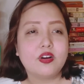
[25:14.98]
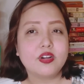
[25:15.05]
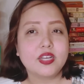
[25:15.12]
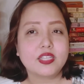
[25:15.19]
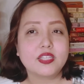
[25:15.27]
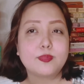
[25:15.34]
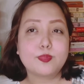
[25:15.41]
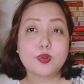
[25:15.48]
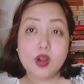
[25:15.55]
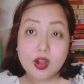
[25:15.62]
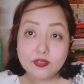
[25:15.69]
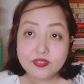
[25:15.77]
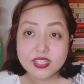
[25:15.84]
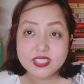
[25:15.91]
like the
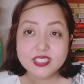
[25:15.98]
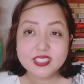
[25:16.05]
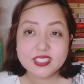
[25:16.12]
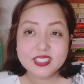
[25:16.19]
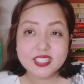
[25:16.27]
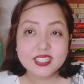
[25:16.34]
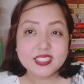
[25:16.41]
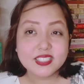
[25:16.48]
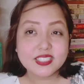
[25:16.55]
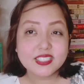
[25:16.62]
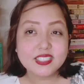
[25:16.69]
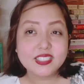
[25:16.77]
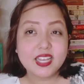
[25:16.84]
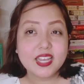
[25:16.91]
provinces